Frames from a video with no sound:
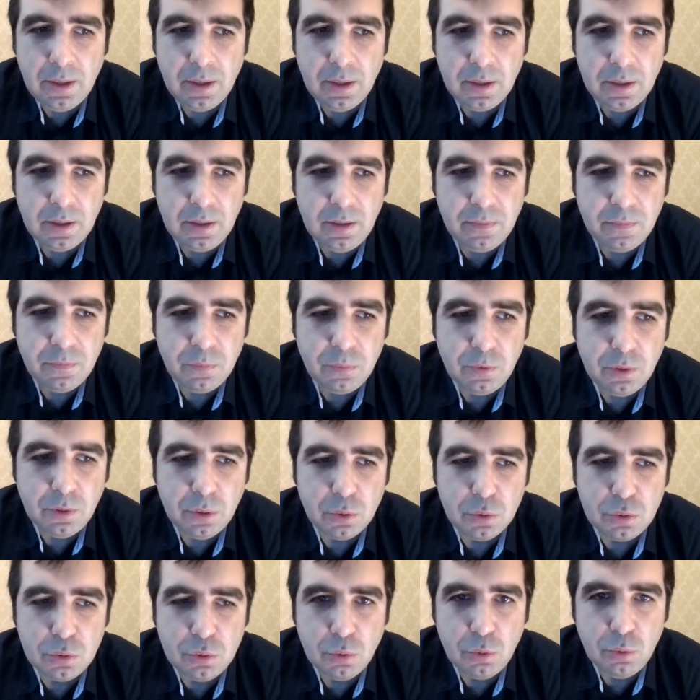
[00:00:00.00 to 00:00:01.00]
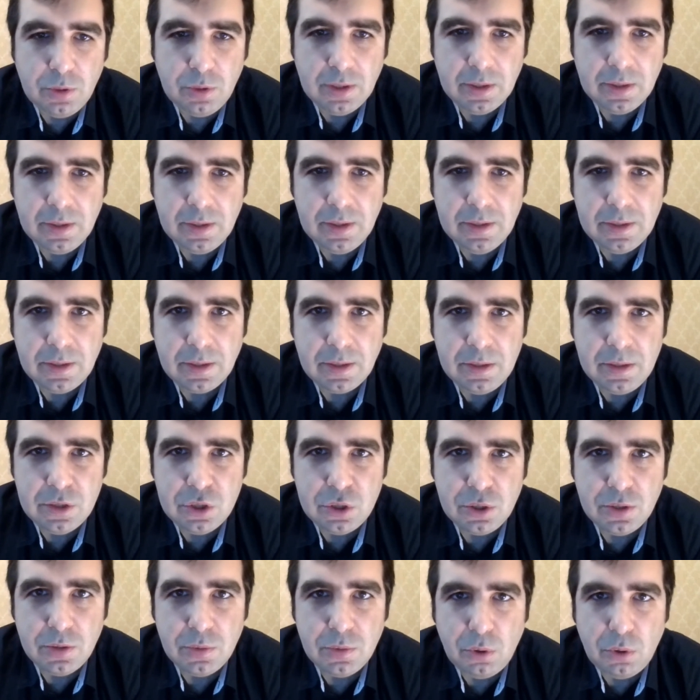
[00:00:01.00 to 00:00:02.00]
if we also look at the
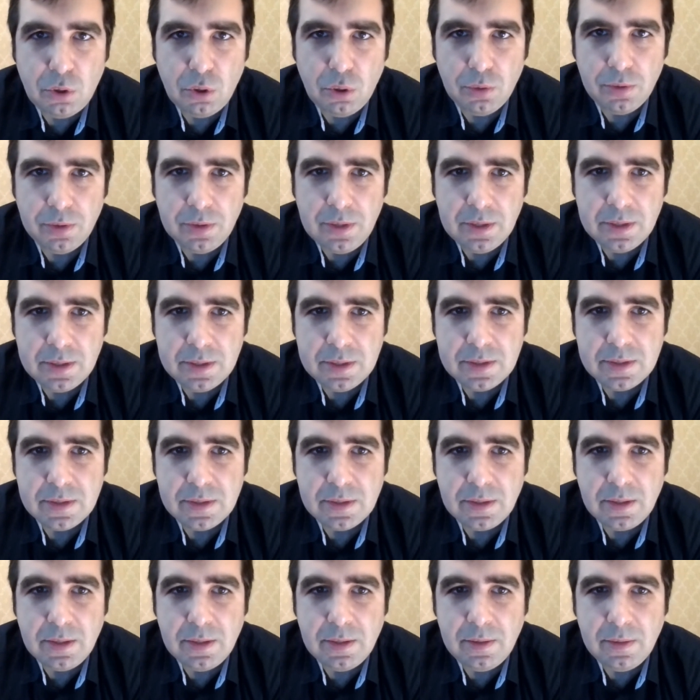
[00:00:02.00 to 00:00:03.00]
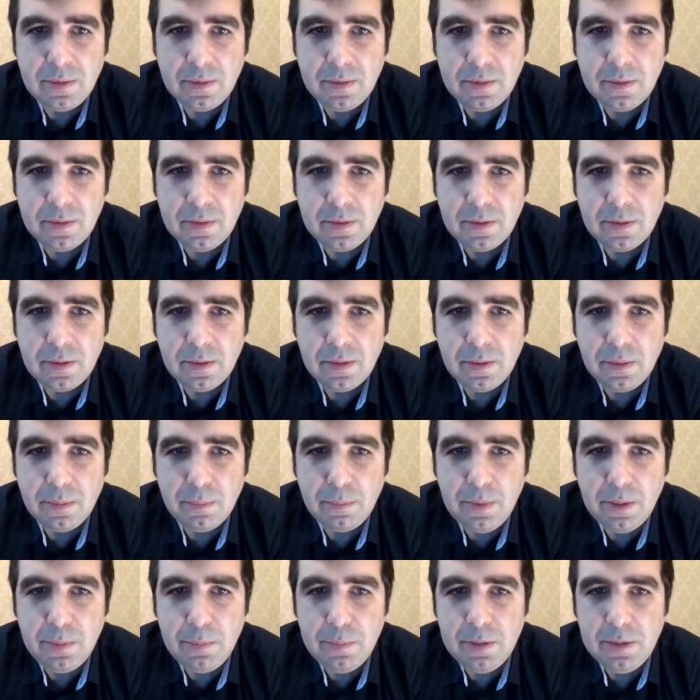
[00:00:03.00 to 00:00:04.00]
international context and
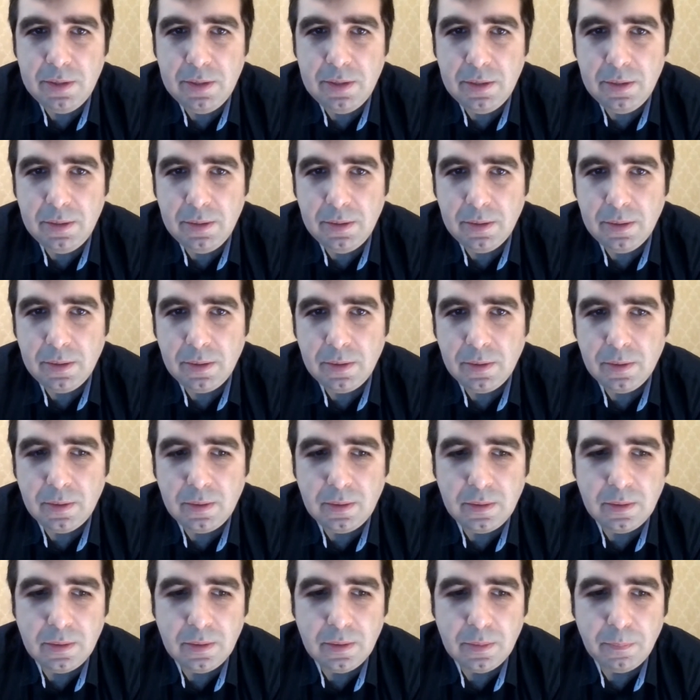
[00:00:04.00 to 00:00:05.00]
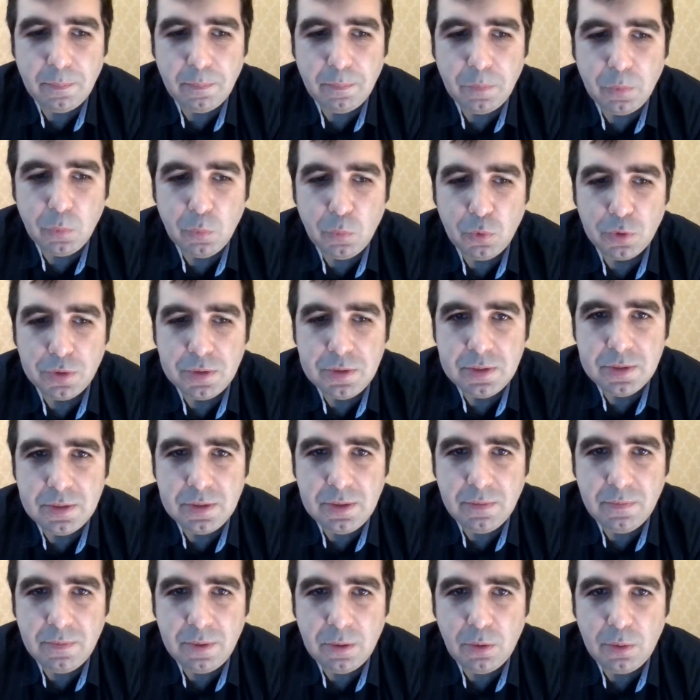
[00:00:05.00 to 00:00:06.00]
maybe the what
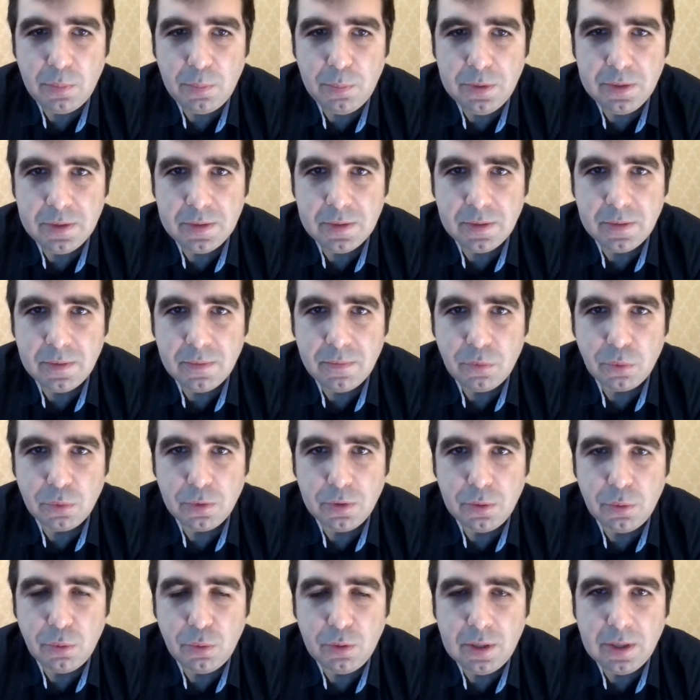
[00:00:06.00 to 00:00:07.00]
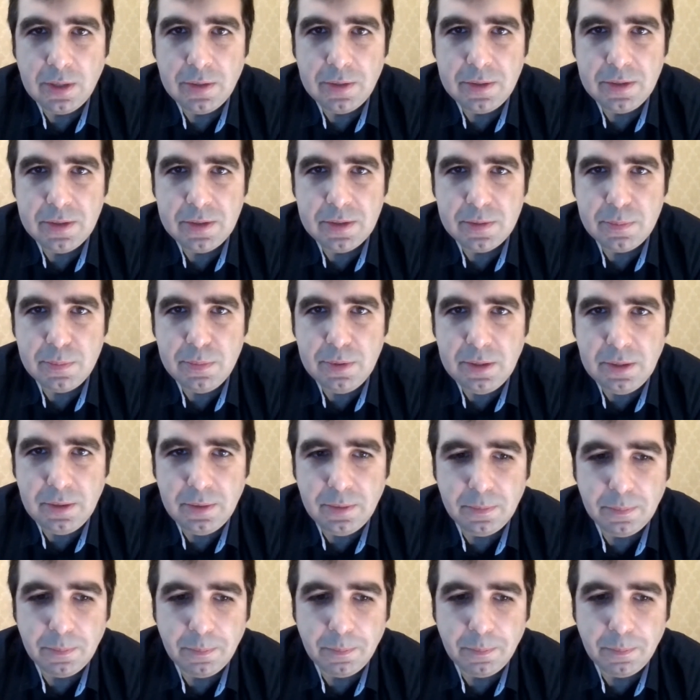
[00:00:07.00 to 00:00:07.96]
development for the two countries mean?